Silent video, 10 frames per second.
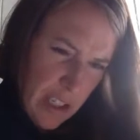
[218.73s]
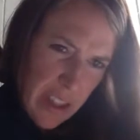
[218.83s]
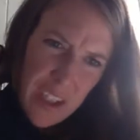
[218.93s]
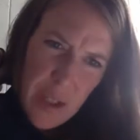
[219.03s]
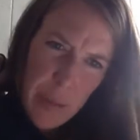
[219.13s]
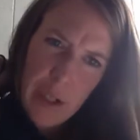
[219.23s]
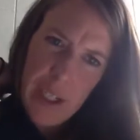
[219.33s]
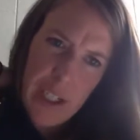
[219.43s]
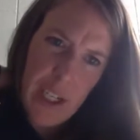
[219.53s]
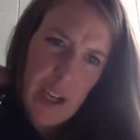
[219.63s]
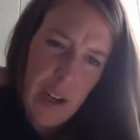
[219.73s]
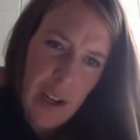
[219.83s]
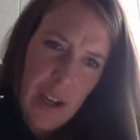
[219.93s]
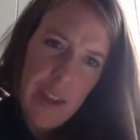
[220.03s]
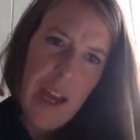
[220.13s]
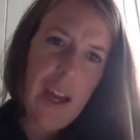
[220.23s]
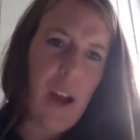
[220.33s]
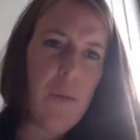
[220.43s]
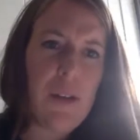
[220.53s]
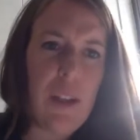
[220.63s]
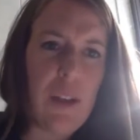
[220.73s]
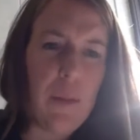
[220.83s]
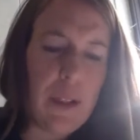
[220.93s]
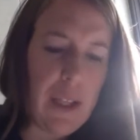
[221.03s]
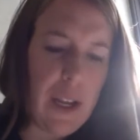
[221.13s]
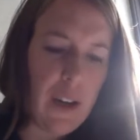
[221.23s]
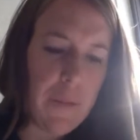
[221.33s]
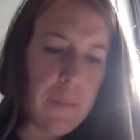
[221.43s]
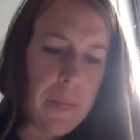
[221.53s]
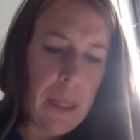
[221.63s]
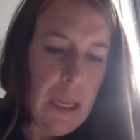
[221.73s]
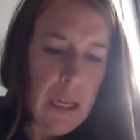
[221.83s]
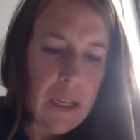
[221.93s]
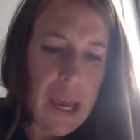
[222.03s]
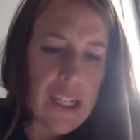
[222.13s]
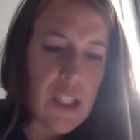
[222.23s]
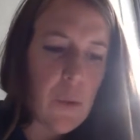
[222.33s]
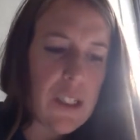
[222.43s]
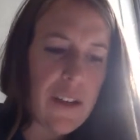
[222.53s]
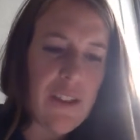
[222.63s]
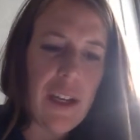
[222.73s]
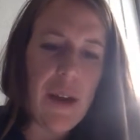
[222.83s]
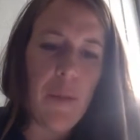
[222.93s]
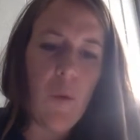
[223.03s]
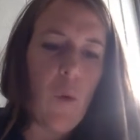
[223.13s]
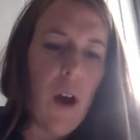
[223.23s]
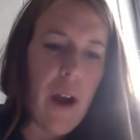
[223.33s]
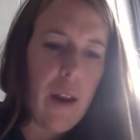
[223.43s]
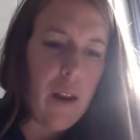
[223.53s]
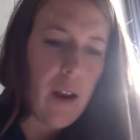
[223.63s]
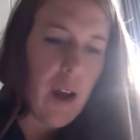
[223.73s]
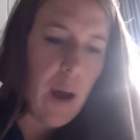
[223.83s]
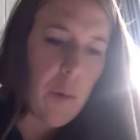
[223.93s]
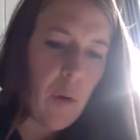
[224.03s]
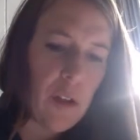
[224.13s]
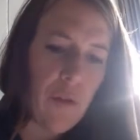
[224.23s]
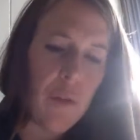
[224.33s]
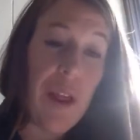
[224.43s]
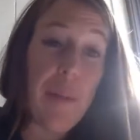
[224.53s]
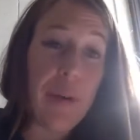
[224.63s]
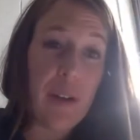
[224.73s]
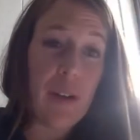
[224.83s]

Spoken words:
nothing to predict here. That comes a little bit later. Okay, so once I've done number 1, I'm going to flip